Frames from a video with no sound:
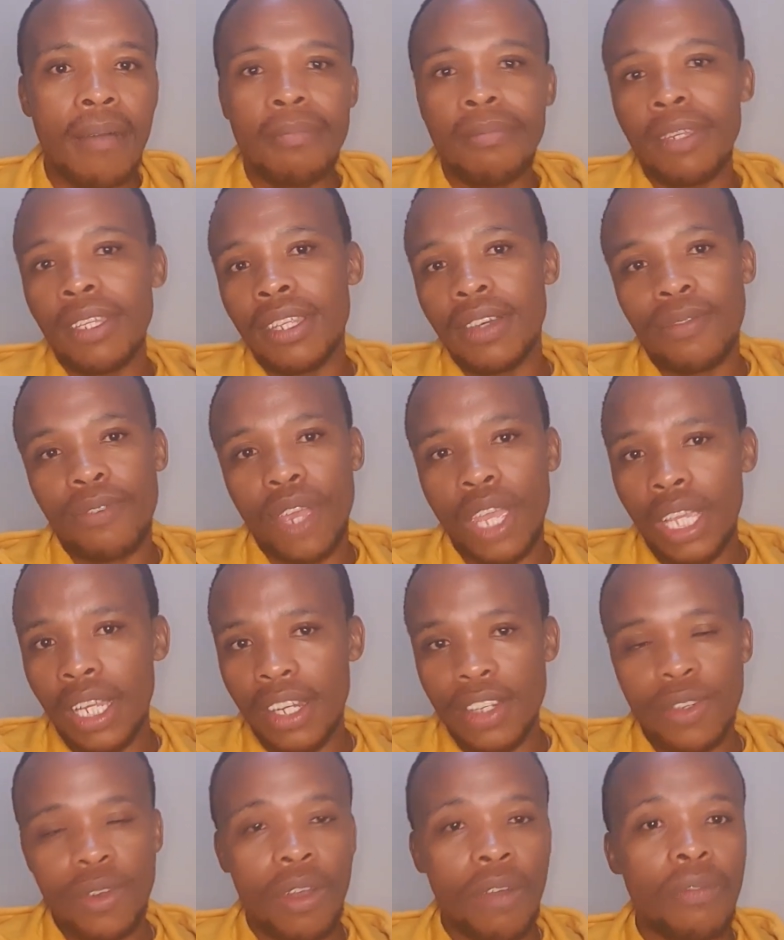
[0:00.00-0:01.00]
either for
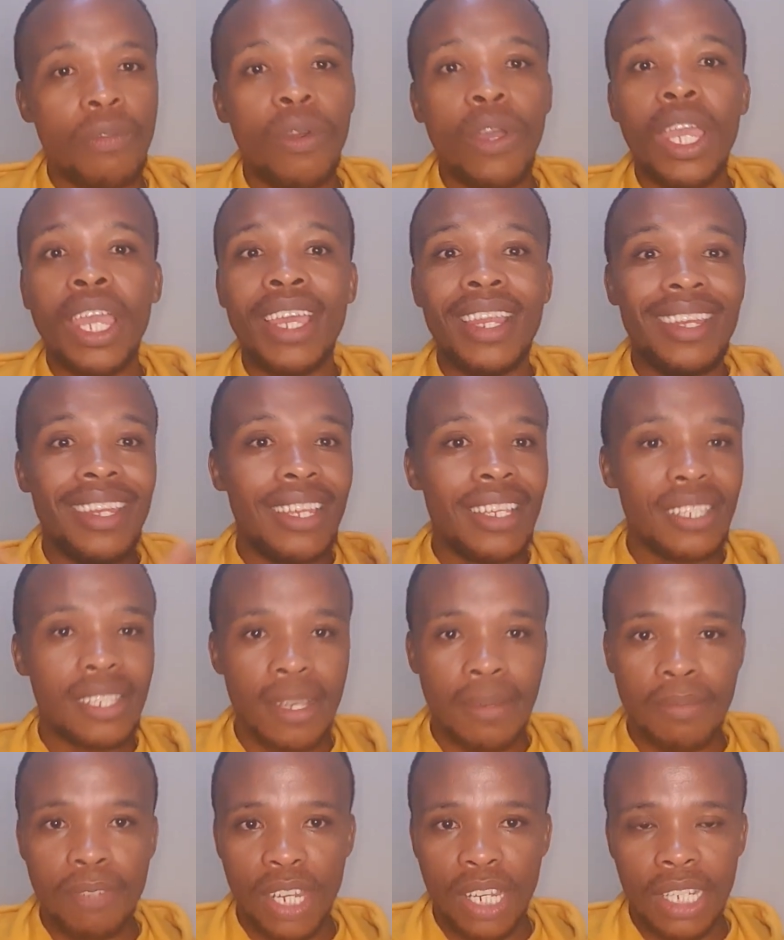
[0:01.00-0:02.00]
English or for any
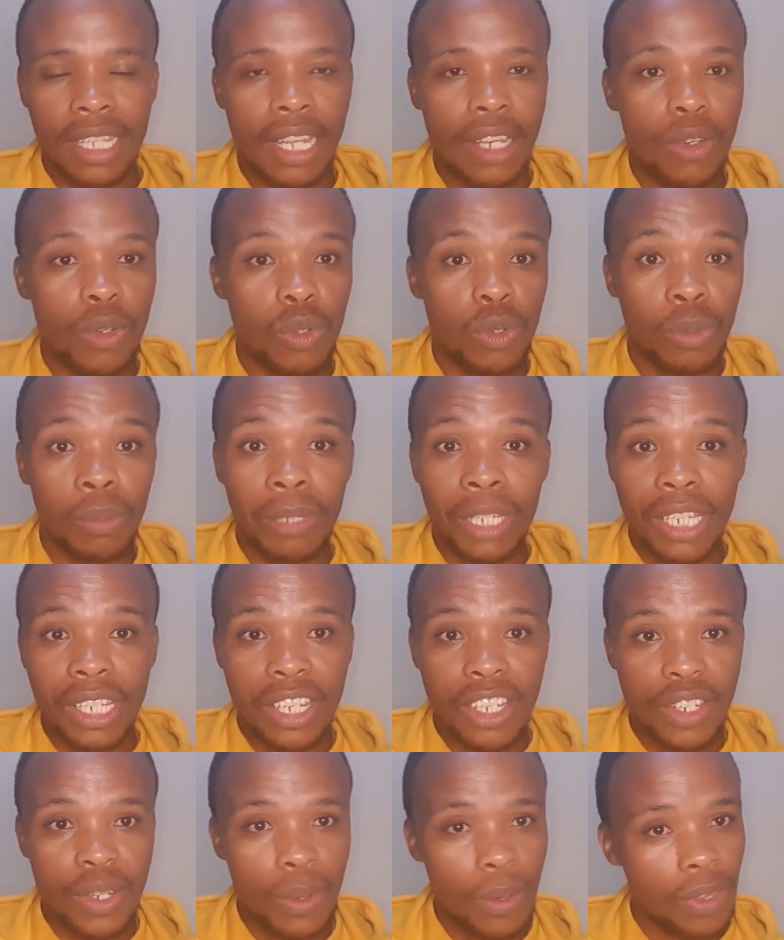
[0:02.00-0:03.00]
subject that you will be
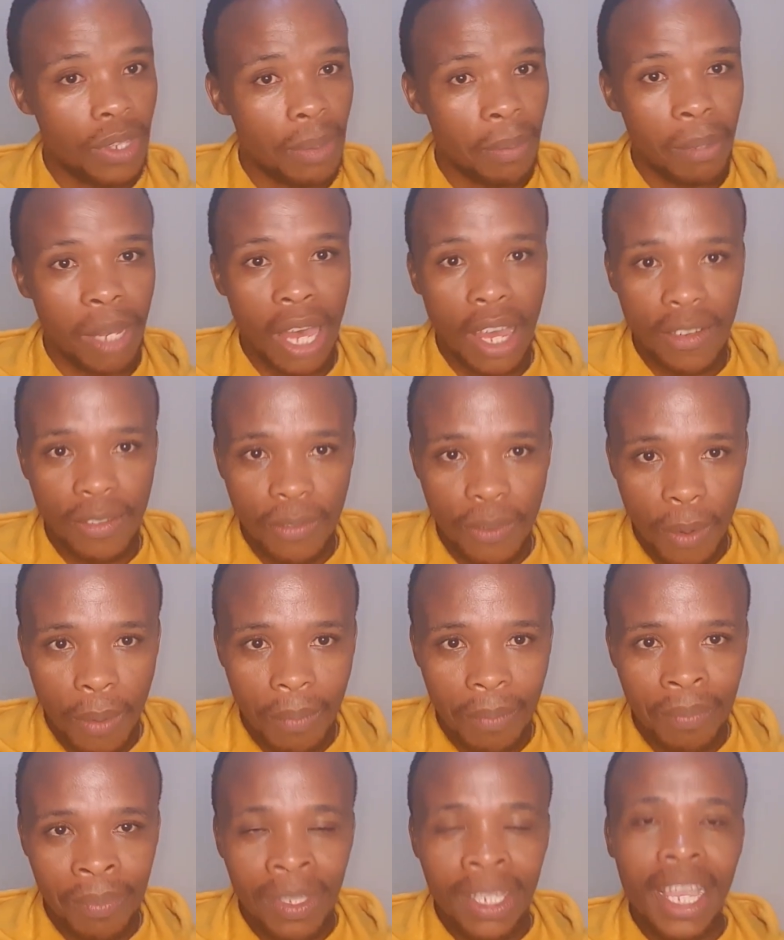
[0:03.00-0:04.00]
teaching on the
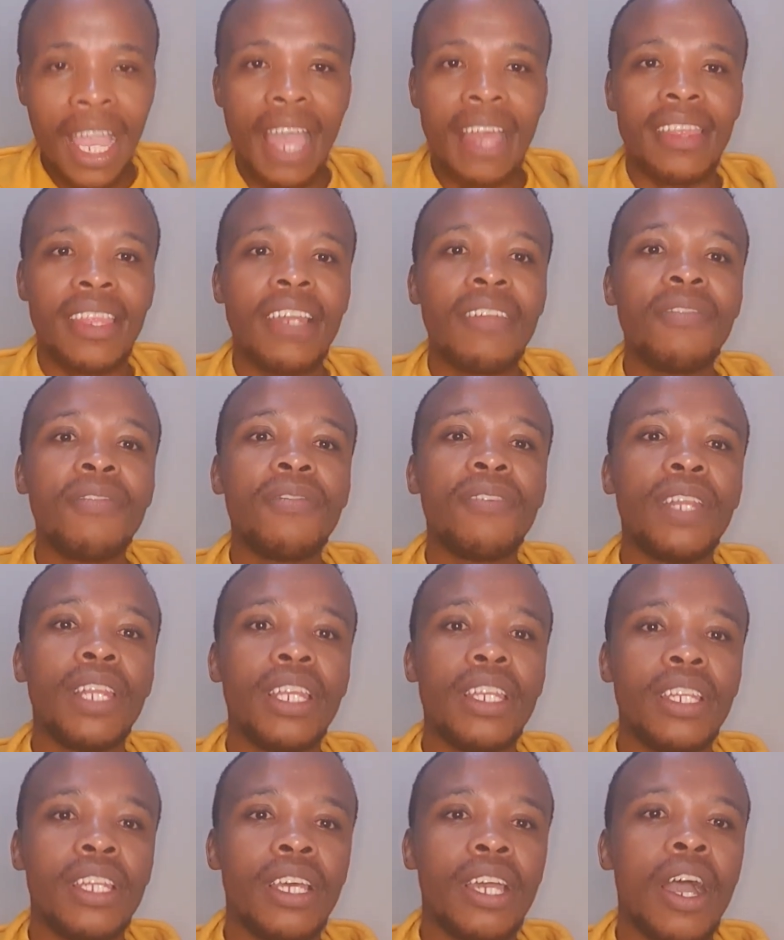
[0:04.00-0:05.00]
platform. And then fill
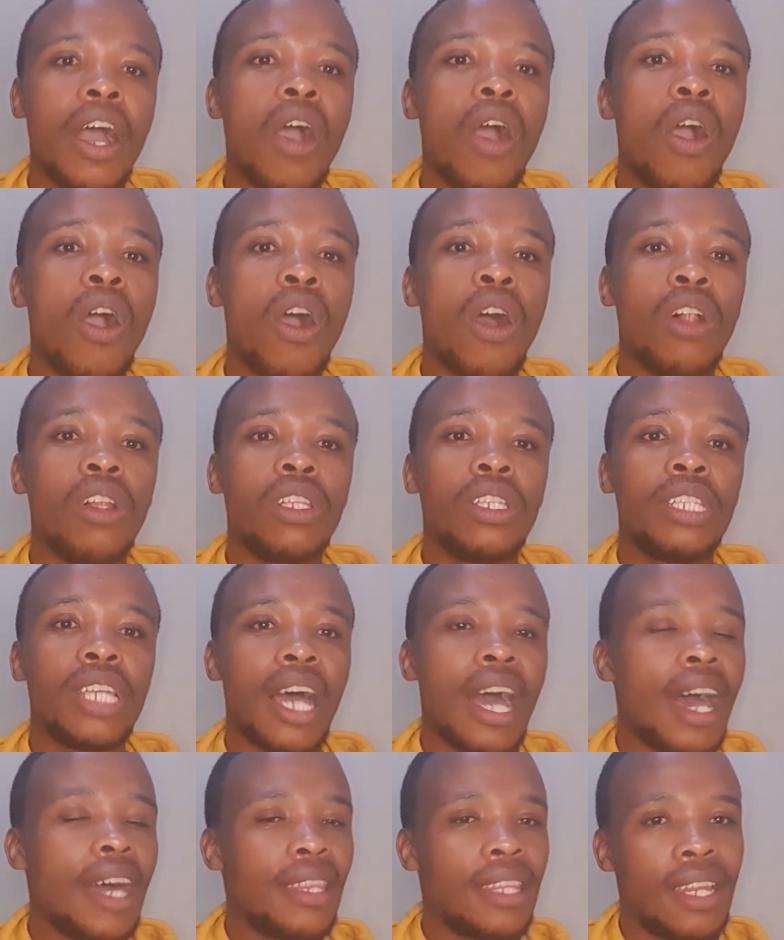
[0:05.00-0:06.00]
in all
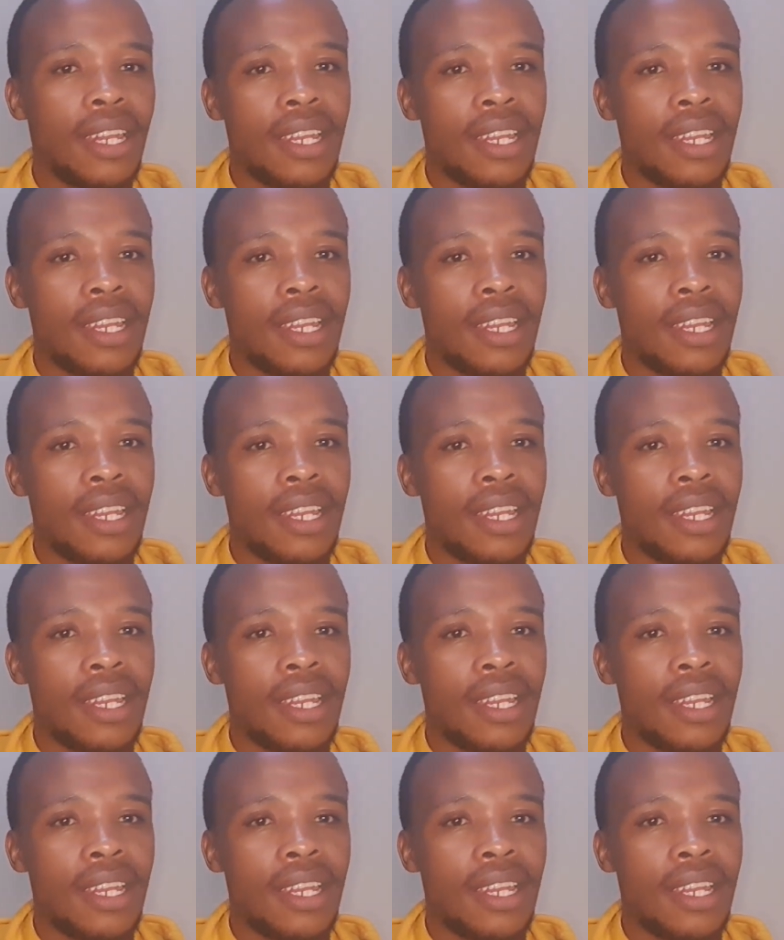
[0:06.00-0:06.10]
the other